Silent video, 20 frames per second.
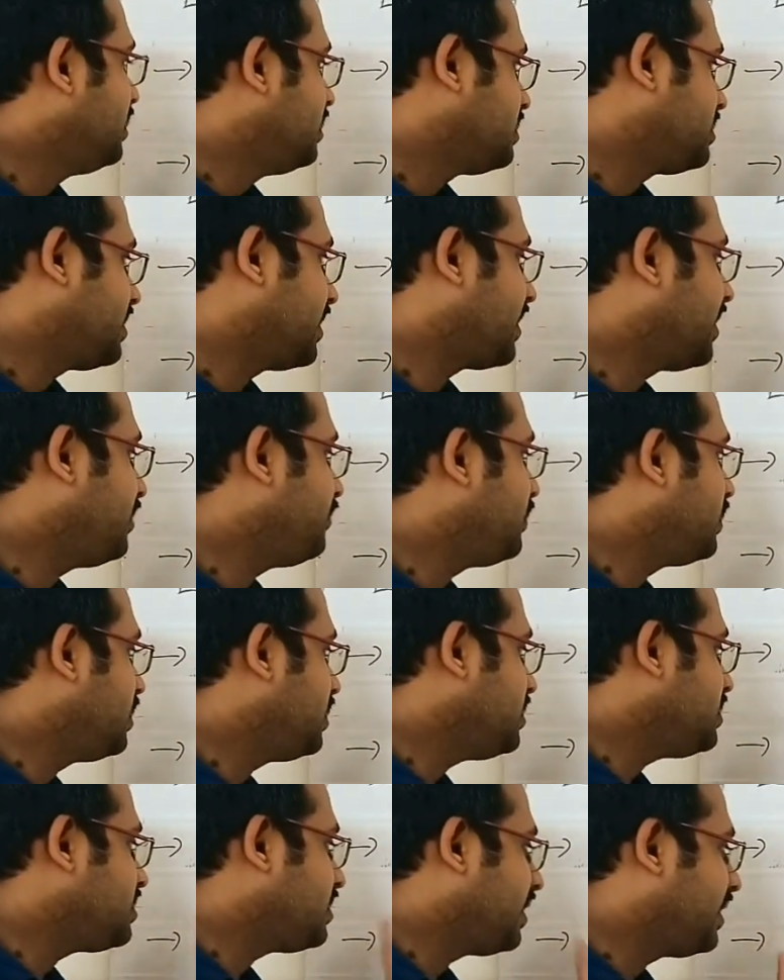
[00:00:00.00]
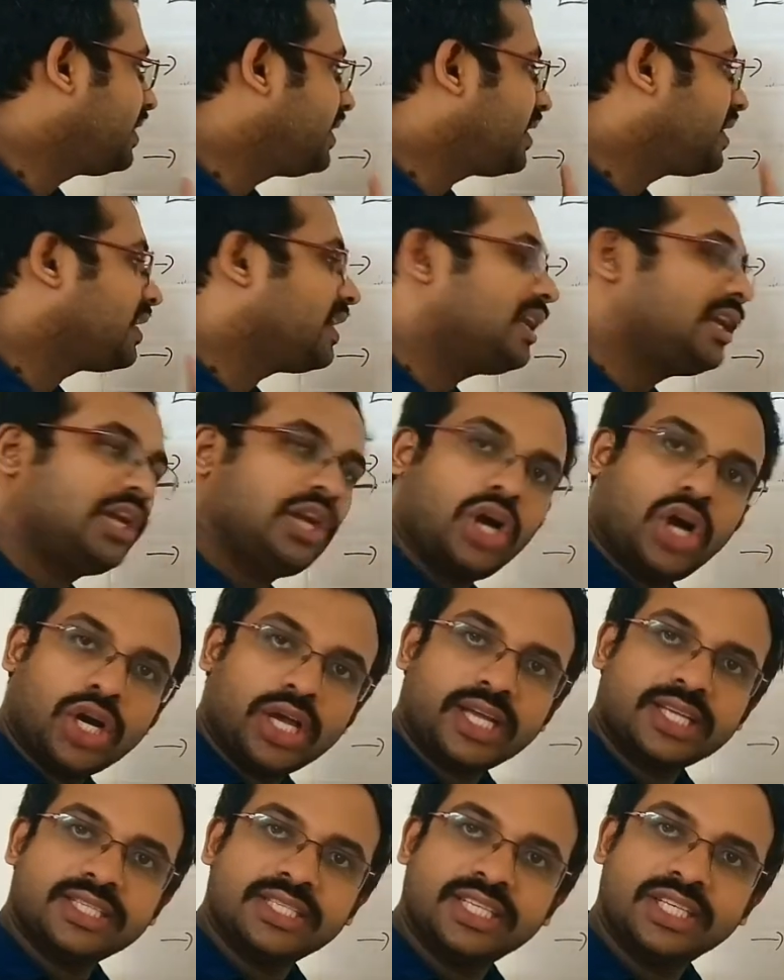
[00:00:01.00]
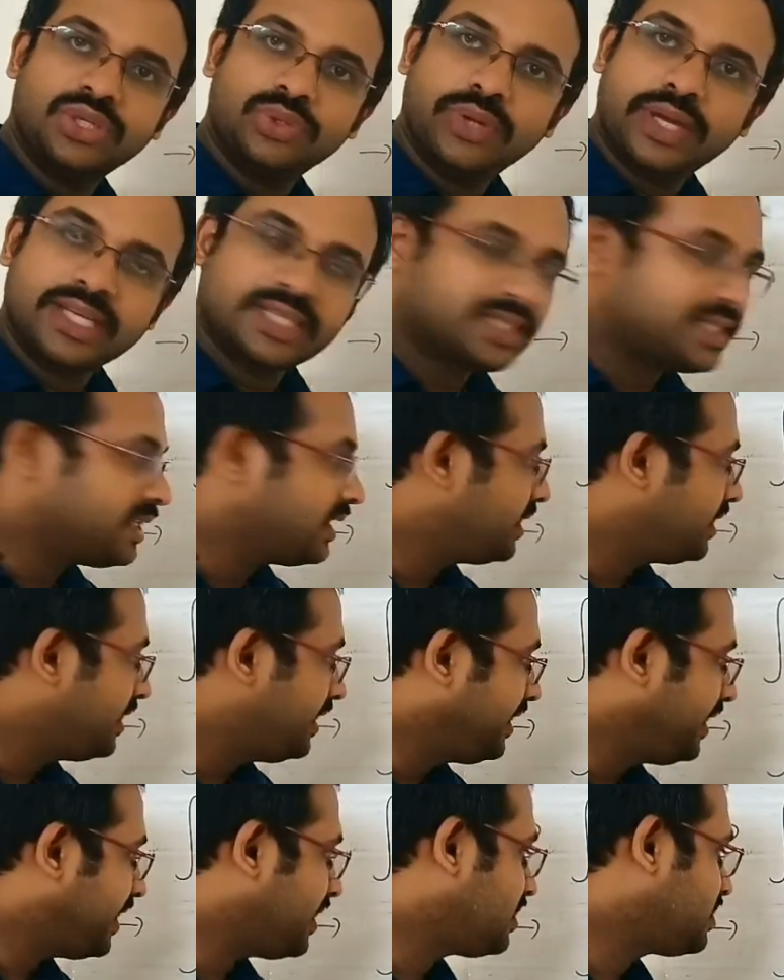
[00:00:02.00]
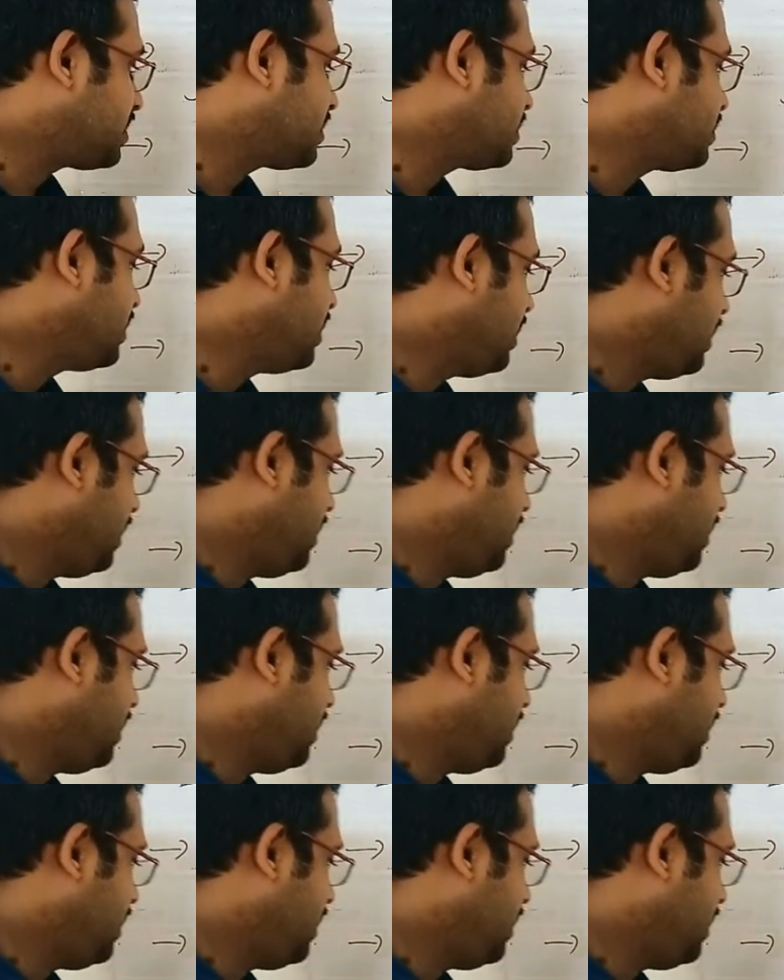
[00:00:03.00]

Second one is integral log x into x dx.